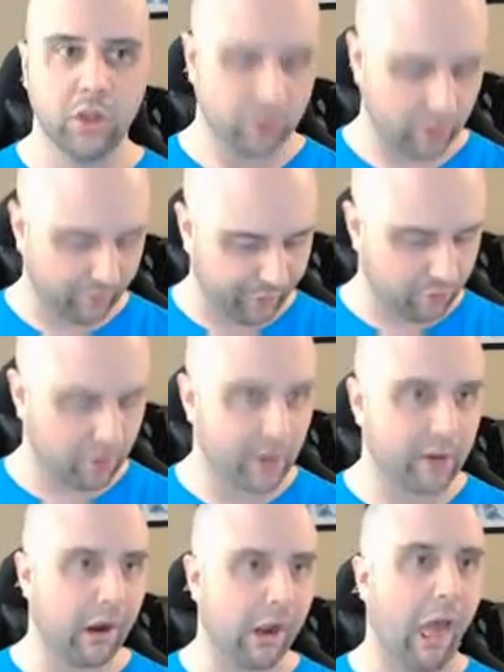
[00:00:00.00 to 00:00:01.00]
So if I go
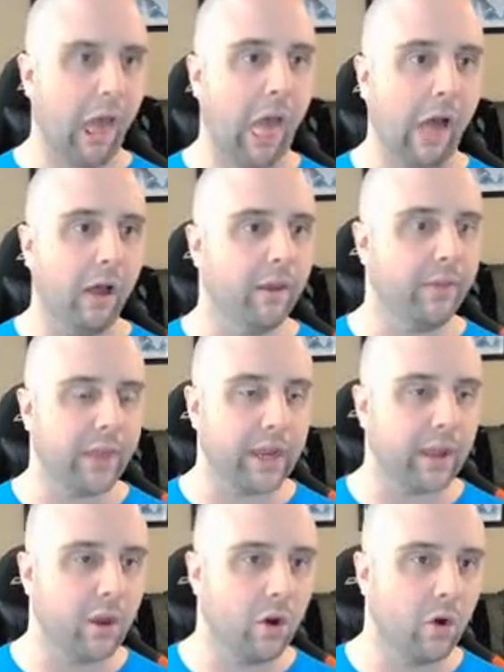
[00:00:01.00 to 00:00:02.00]
credit card, and then
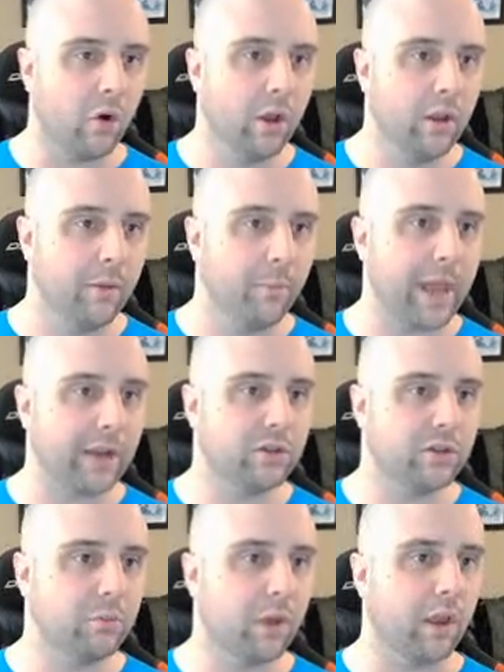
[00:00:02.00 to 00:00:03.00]
I go back
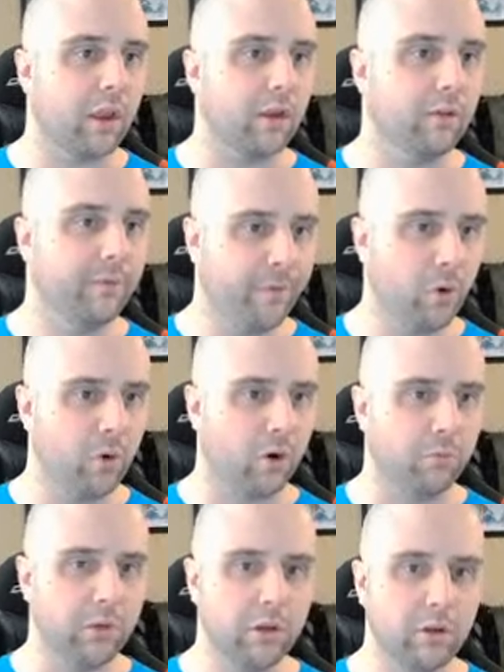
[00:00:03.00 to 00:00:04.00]
to my
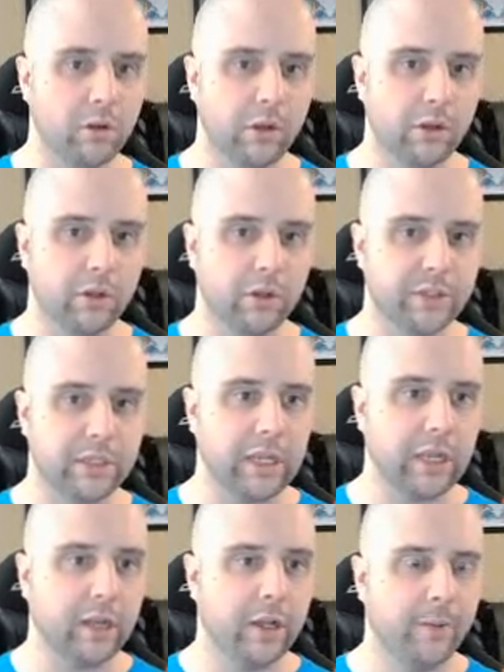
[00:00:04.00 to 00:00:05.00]
form, you'll
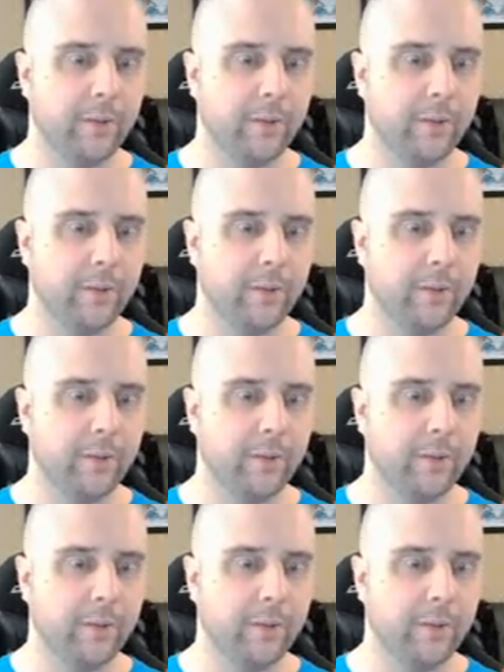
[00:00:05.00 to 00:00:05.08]
see